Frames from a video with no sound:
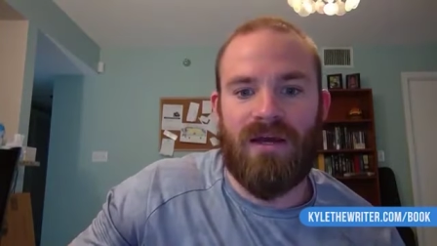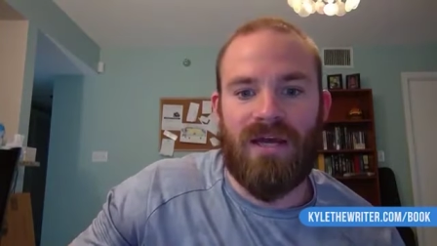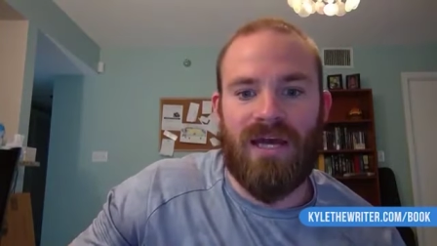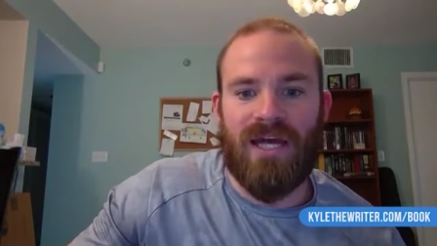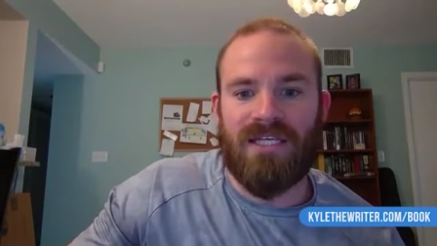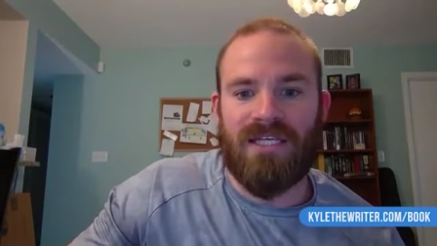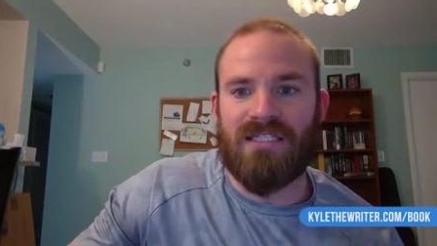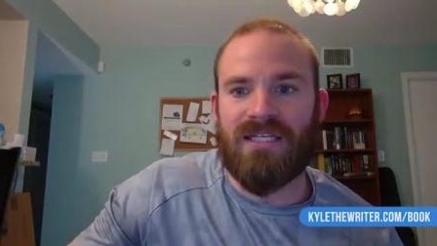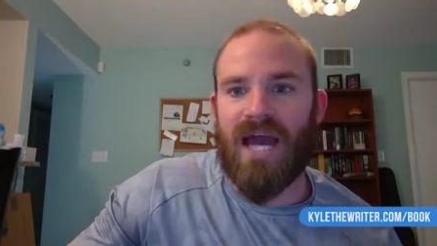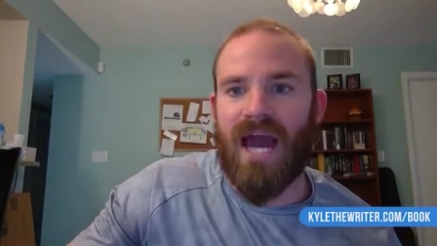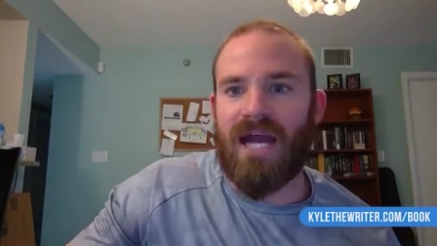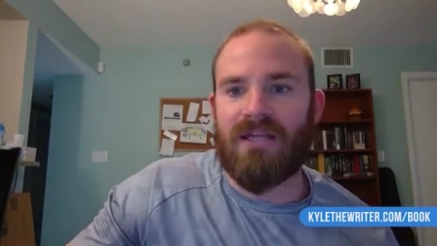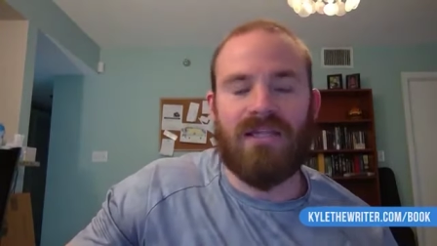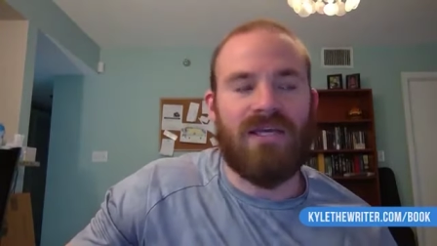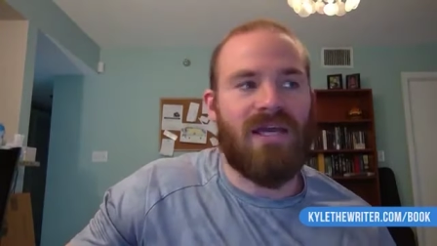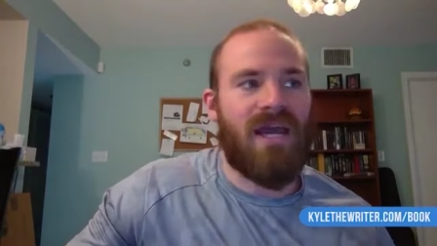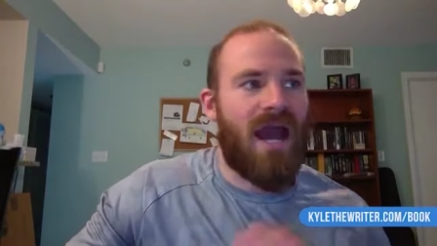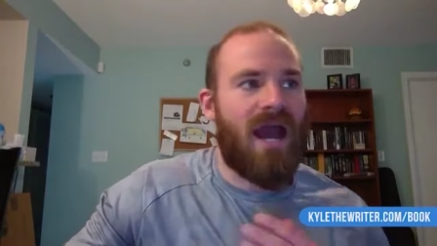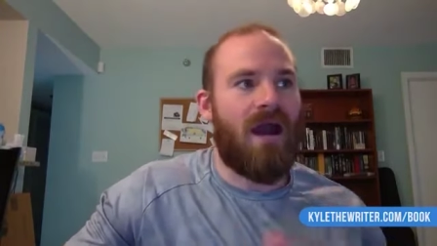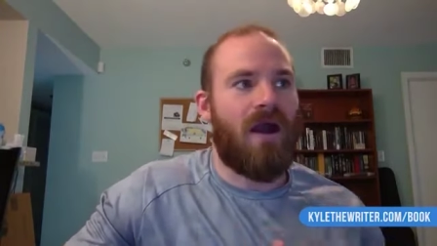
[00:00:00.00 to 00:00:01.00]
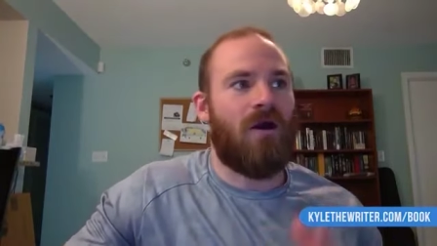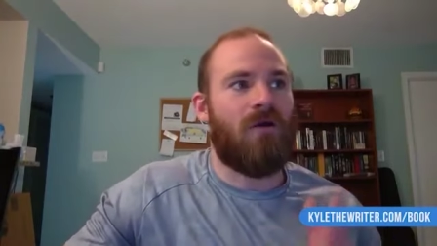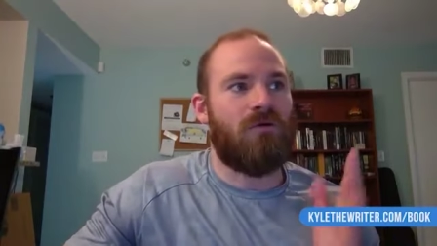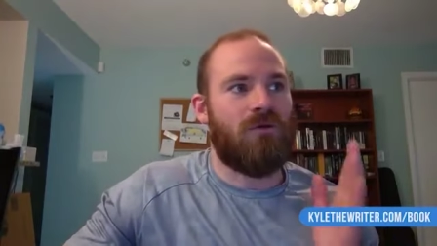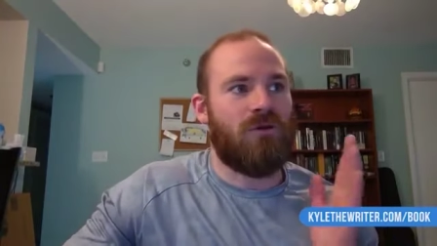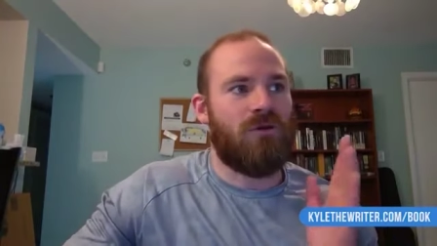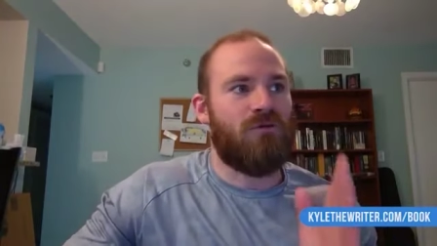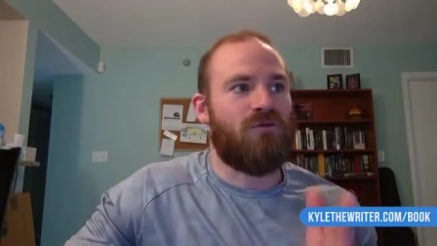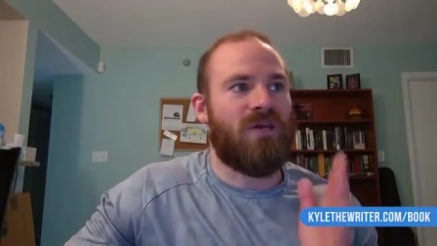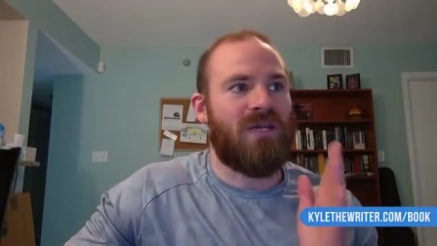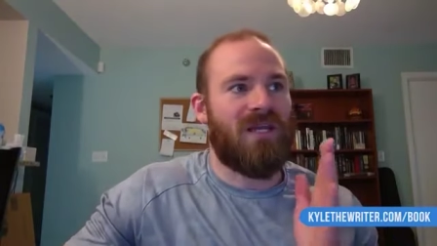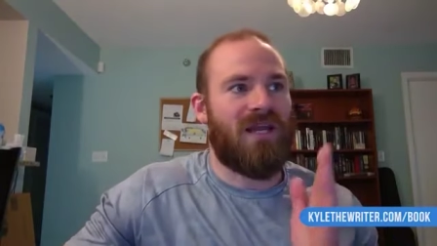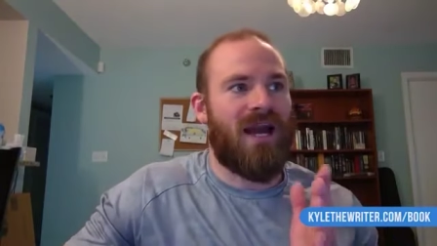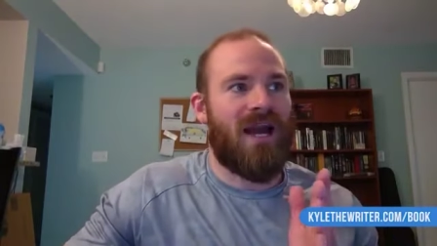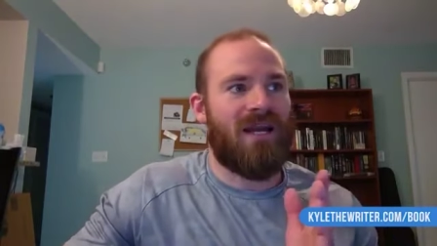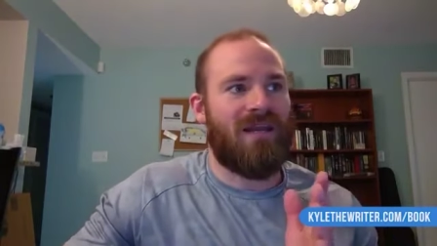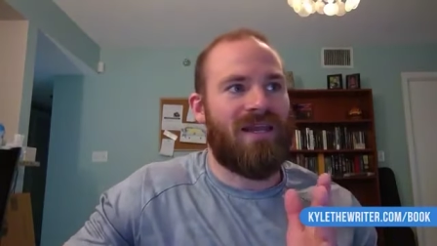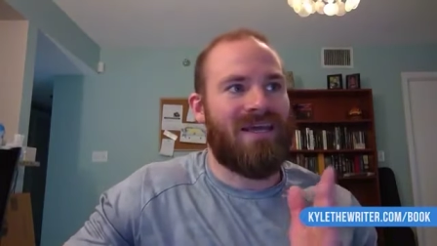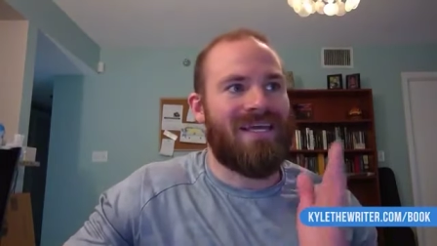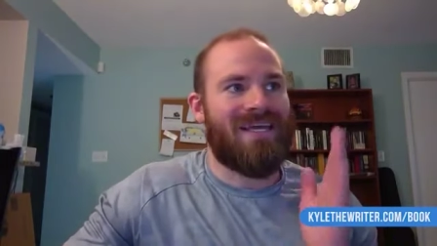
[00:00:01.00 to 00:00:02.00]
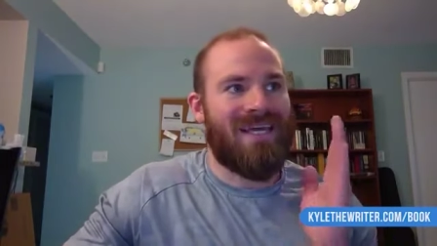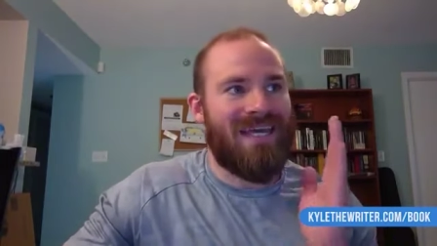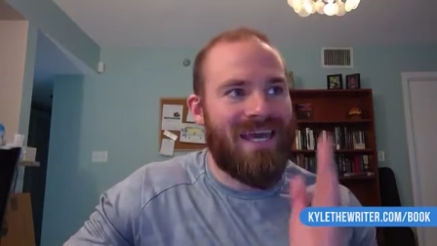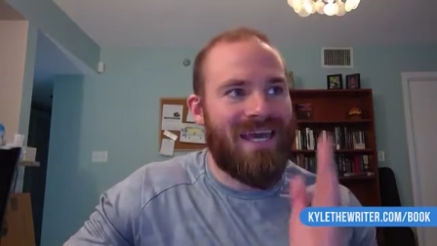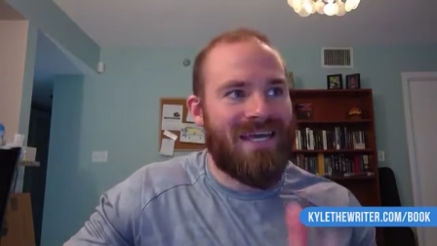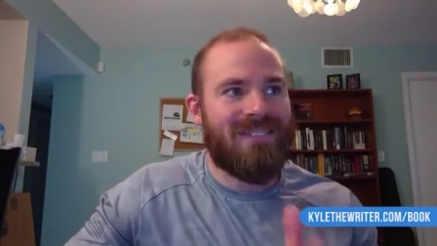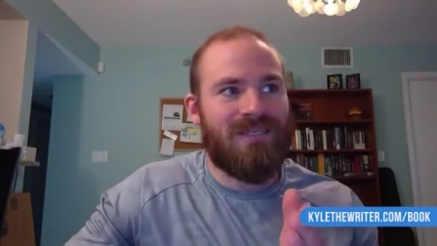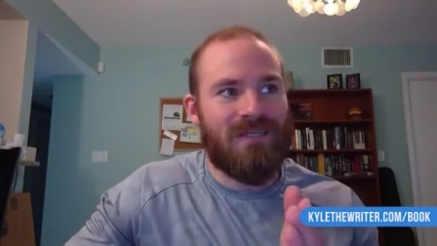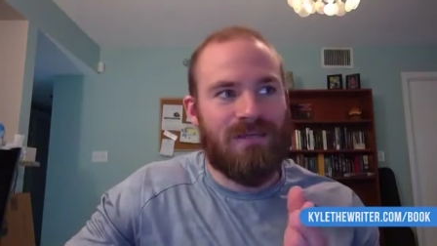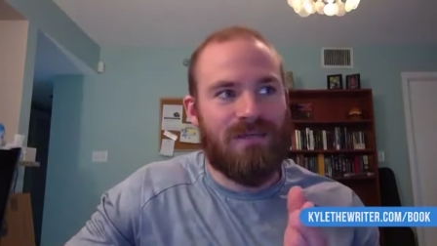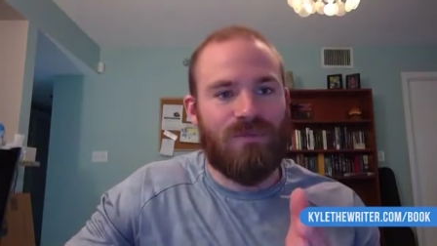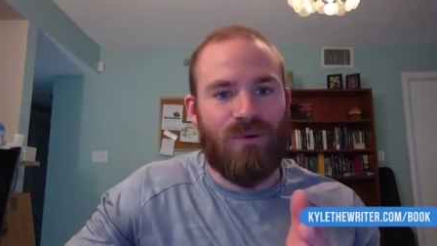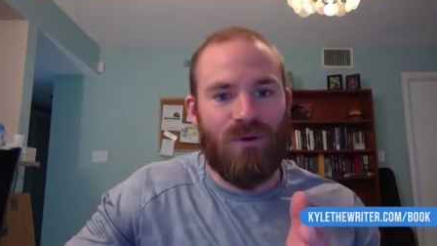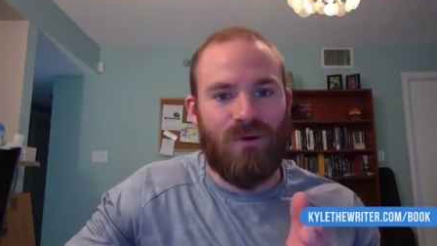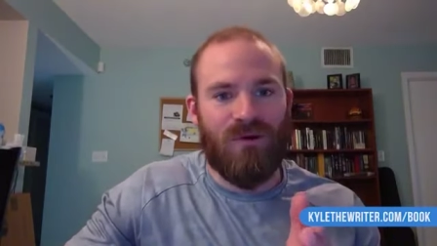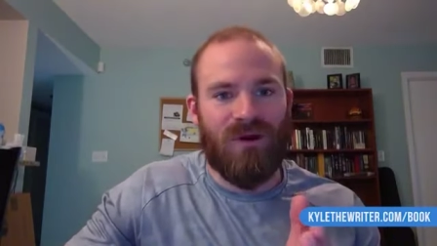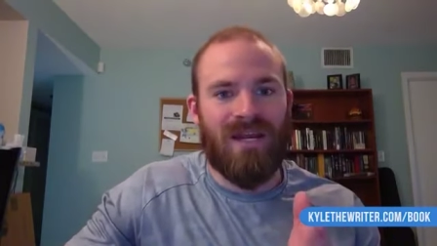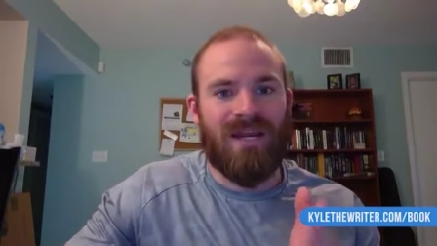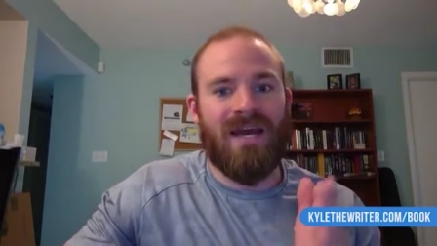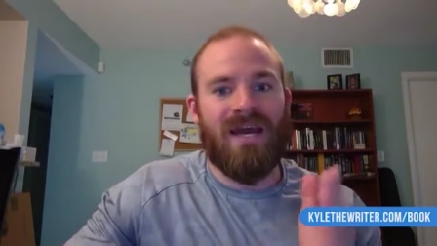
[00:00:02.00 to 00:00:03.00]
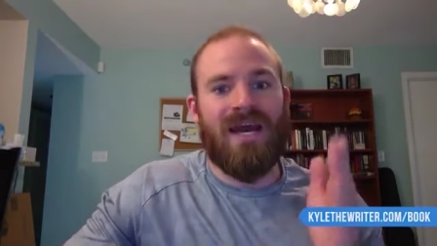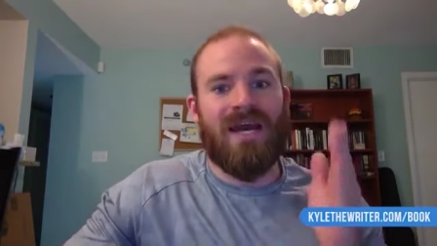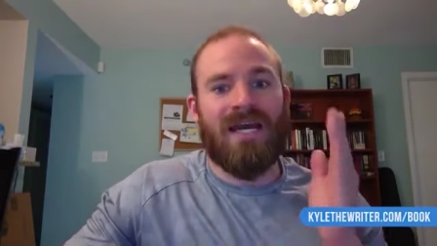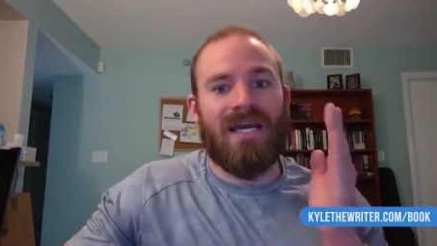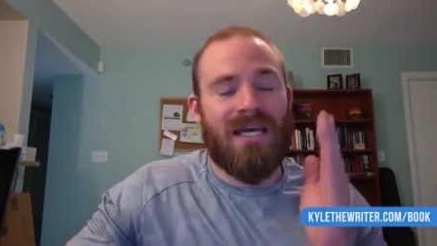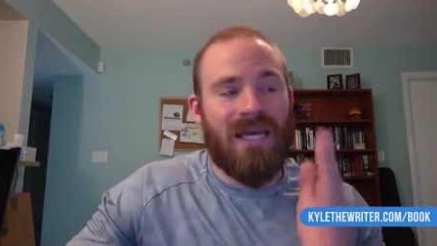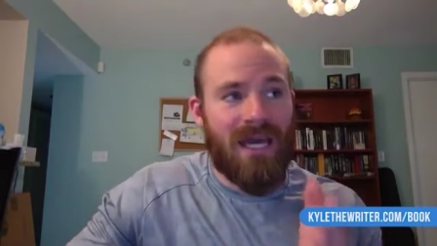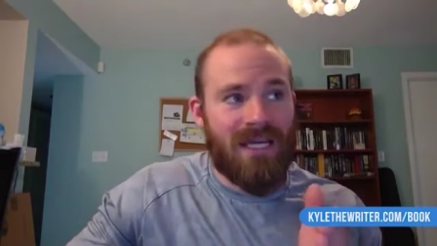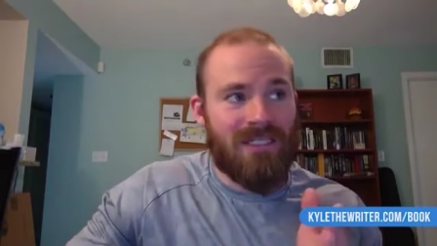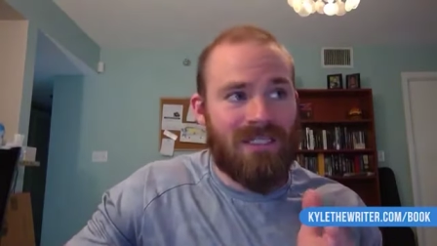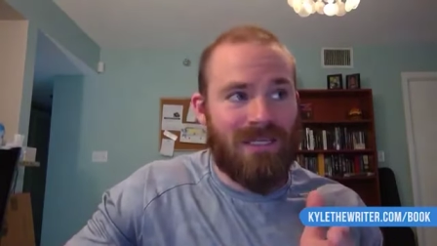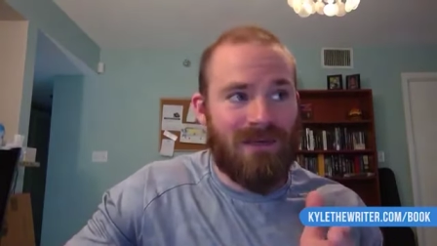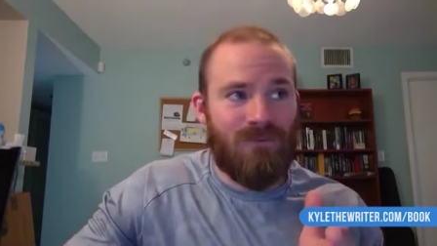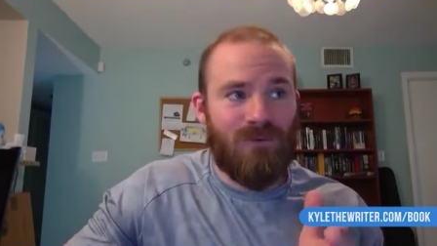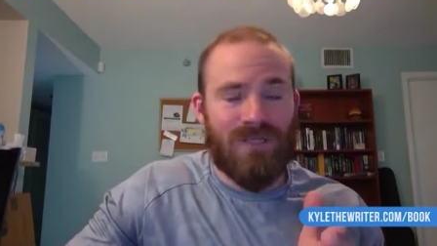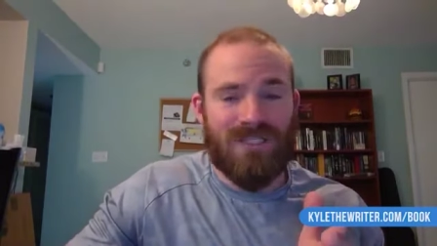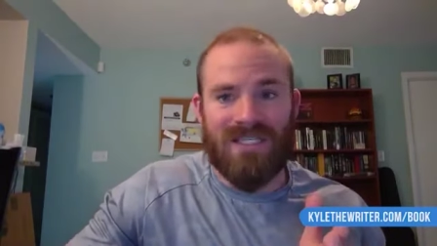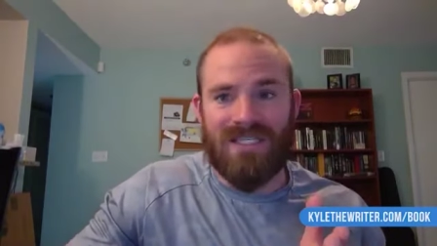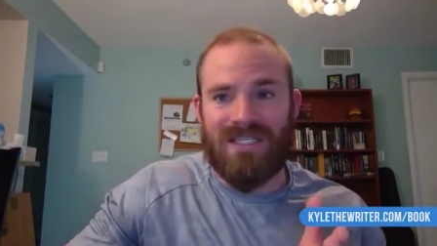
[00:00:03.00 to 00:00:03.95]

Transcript: exactly how you can kind of, like, get to the point, get someone's